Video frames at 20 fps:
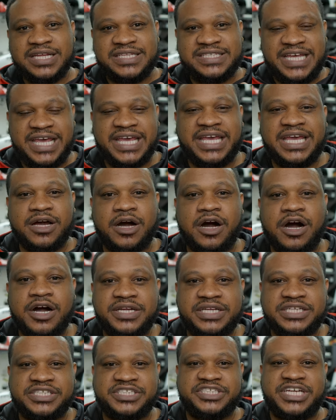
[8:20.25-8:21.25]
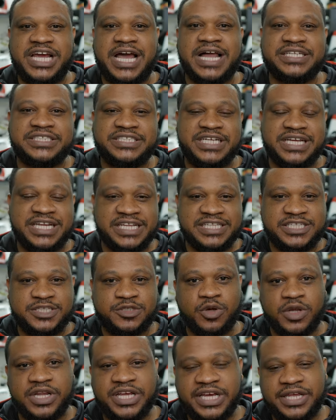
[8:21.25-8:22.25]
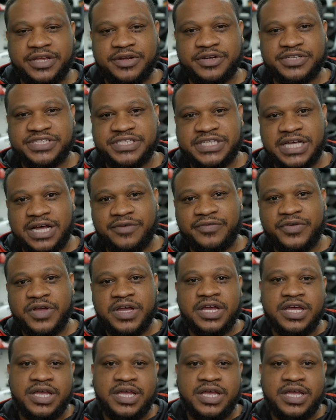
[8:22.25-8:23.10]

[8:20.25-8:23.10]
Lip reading: taking on this challenge and installing it yourself.